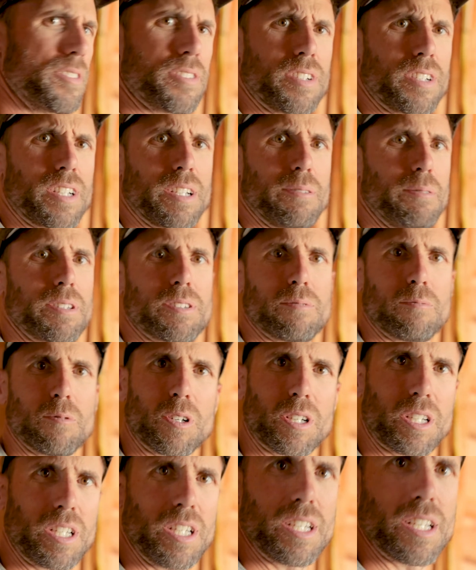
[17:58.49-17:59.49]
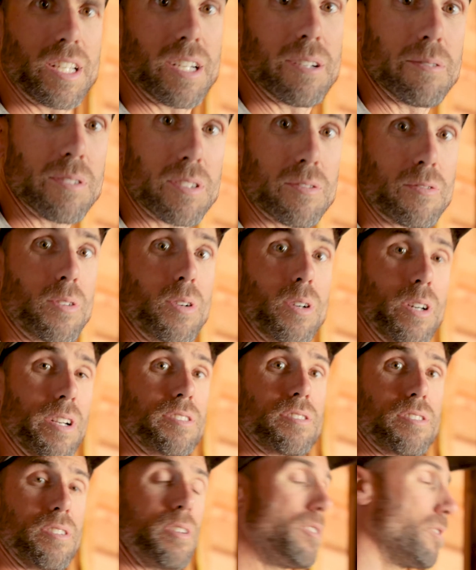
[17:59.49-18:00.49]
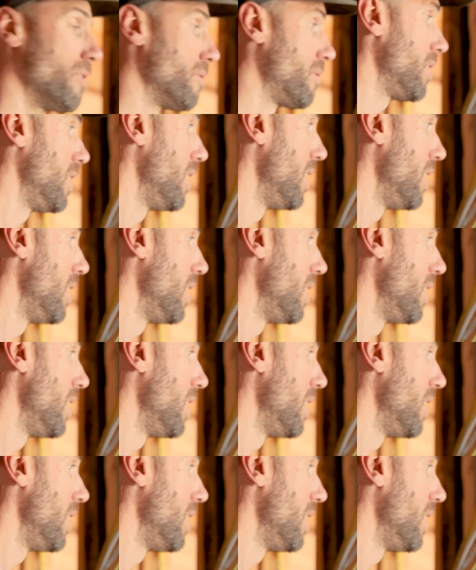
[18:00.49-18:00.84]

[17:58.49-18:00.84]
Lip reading: circuit wasn't working and it was for a stove,